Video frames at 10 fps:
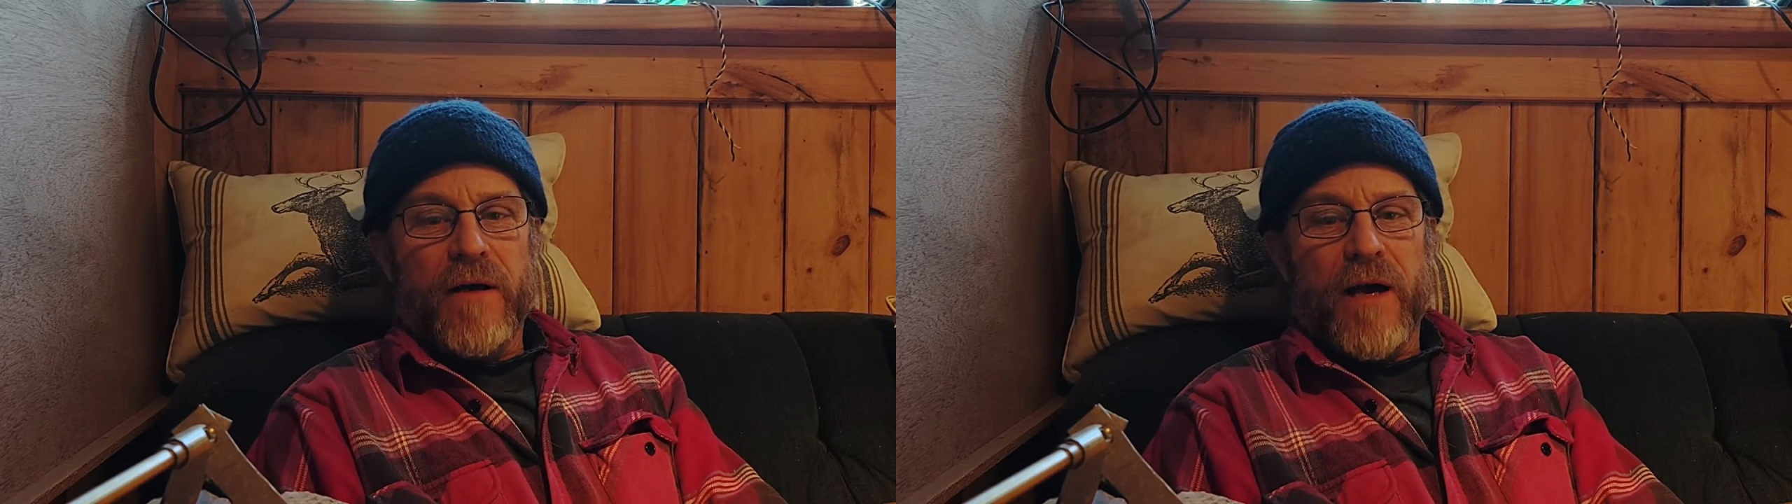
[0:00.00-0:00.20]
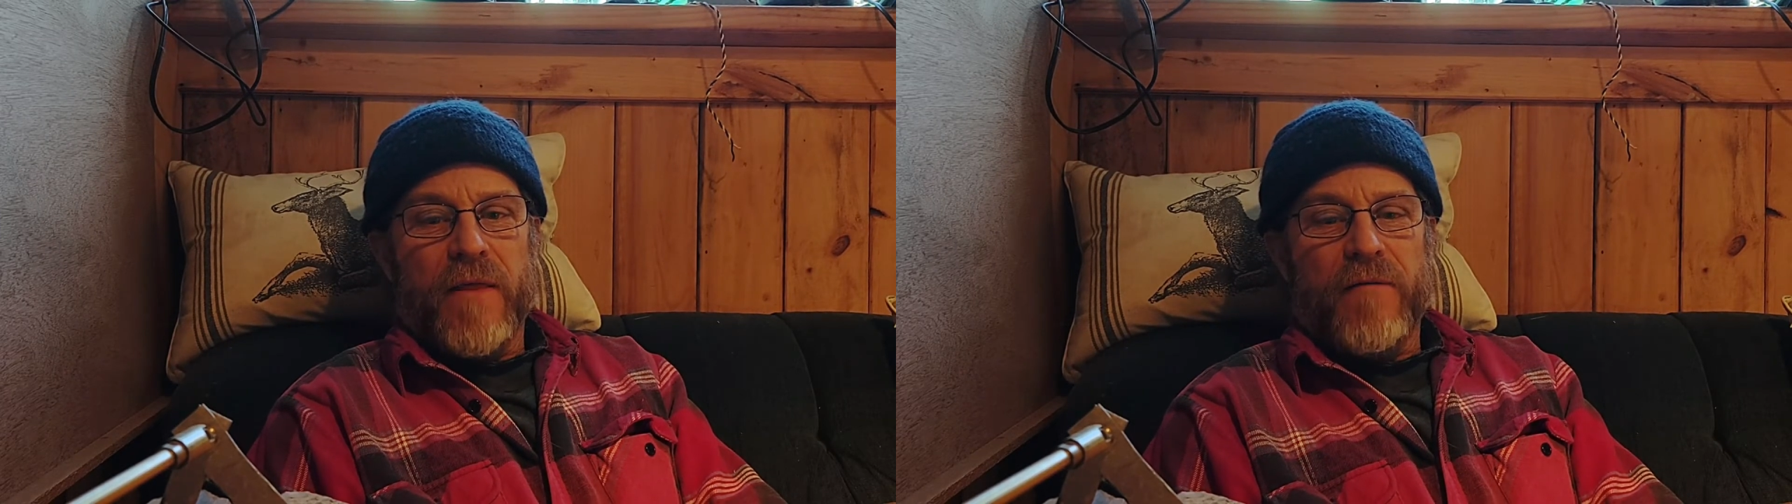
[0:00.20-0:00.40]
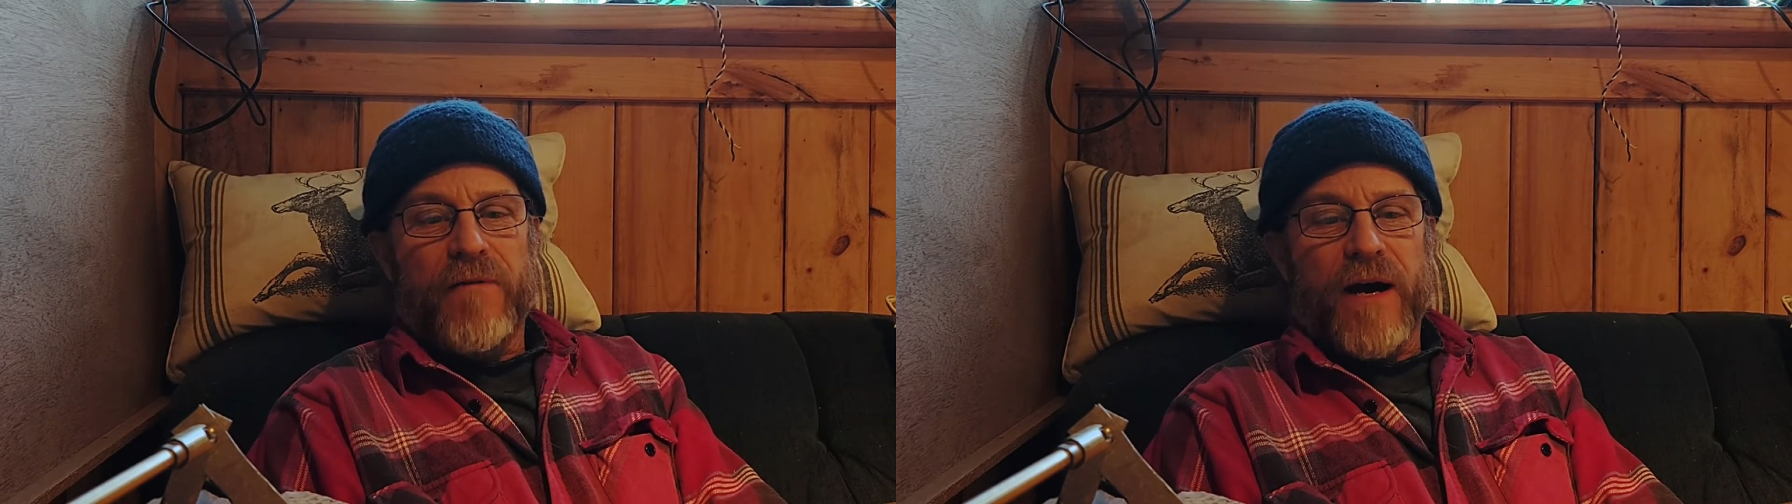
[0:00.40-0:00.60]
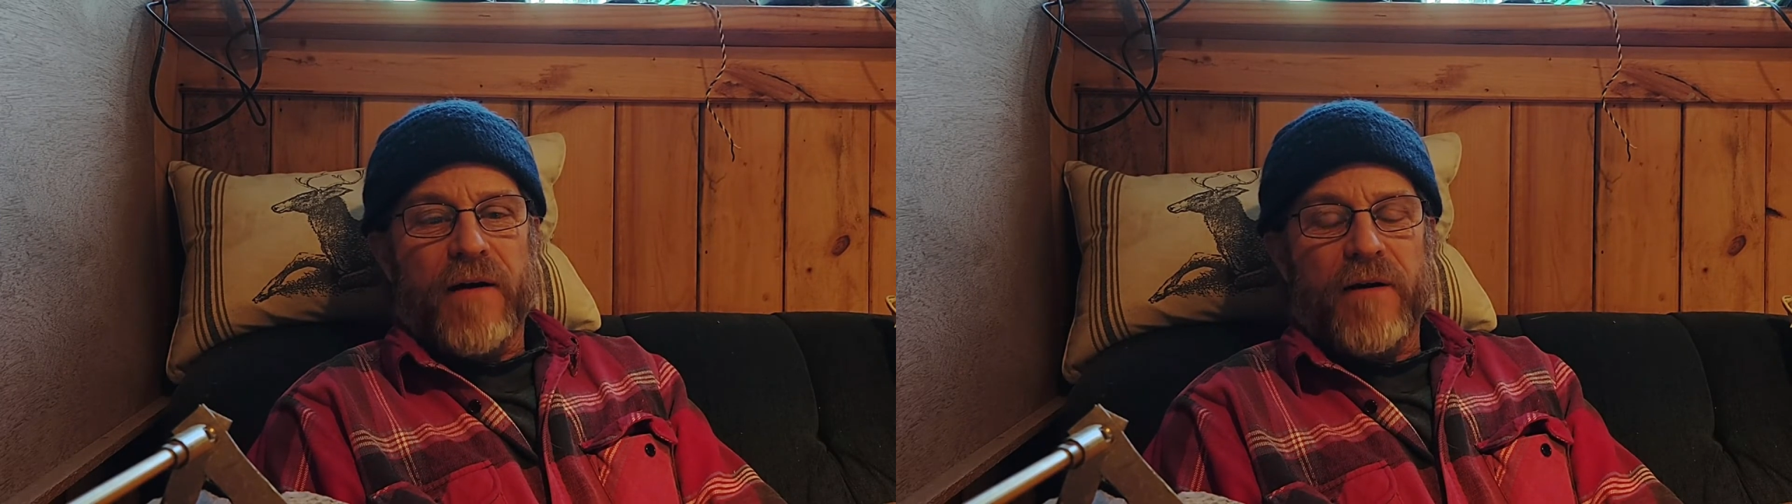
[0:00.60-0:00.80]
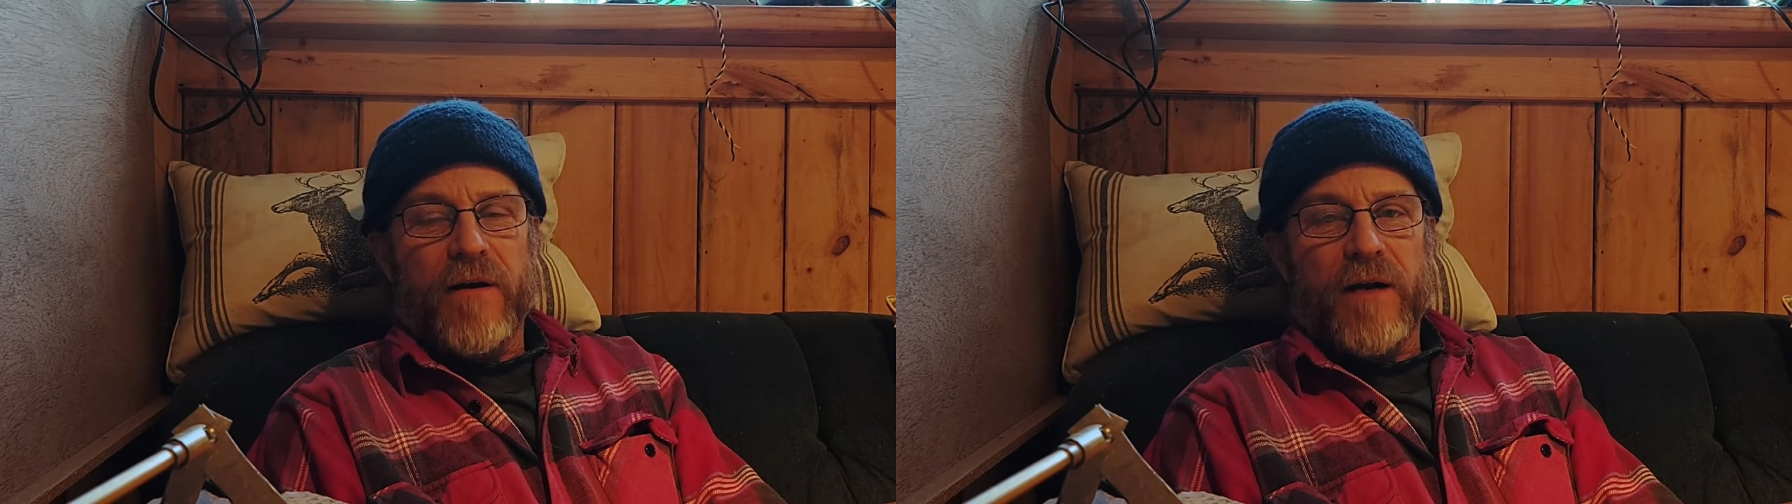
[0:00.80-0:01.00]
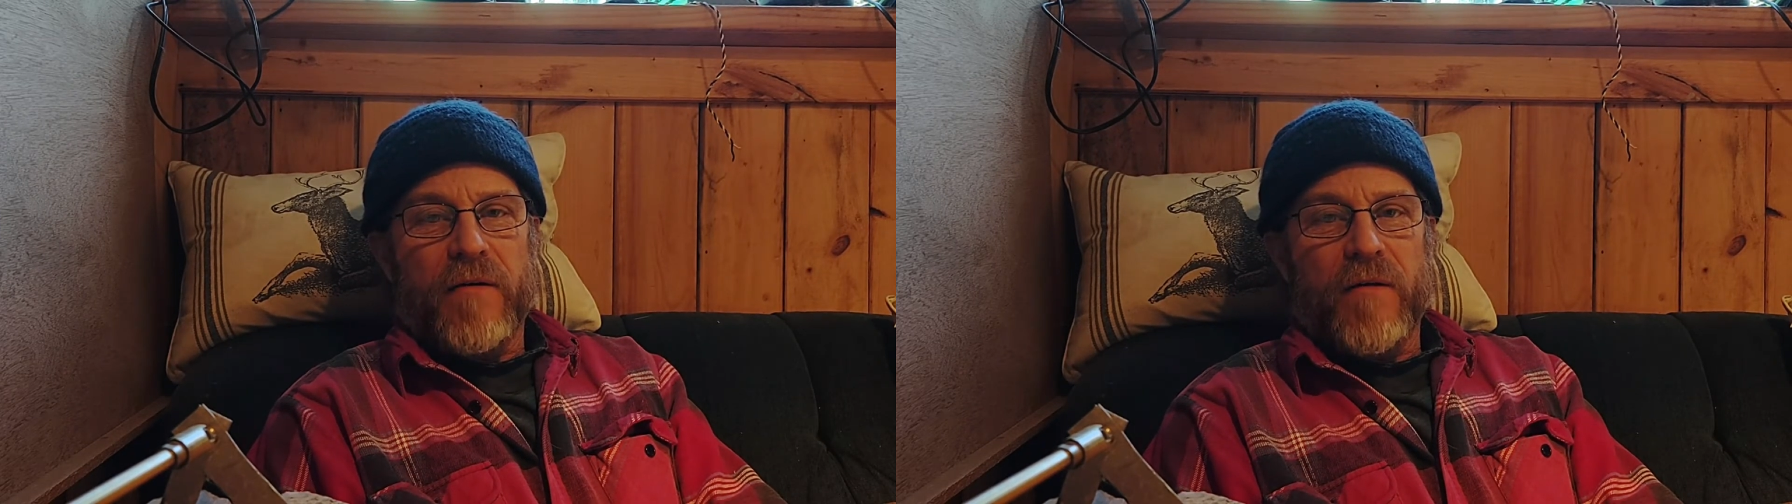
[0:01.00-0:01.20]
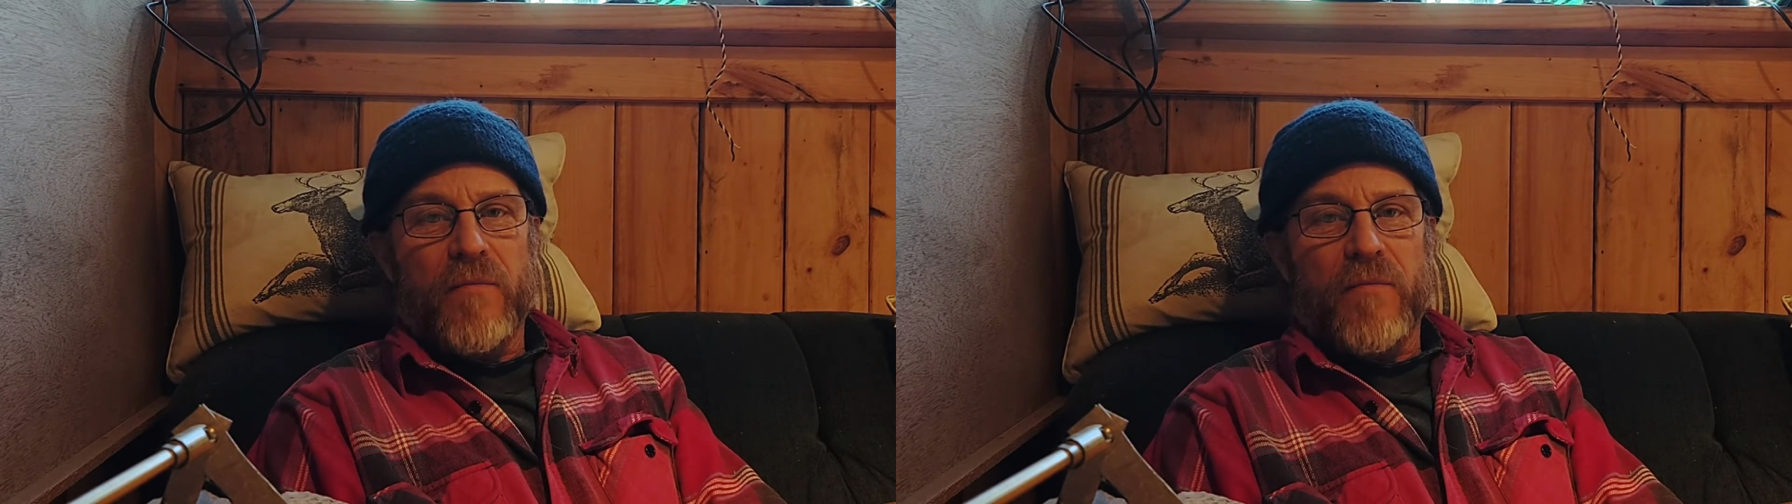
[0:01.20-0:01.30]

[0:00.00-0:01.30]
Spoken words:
and the fire had gone out in the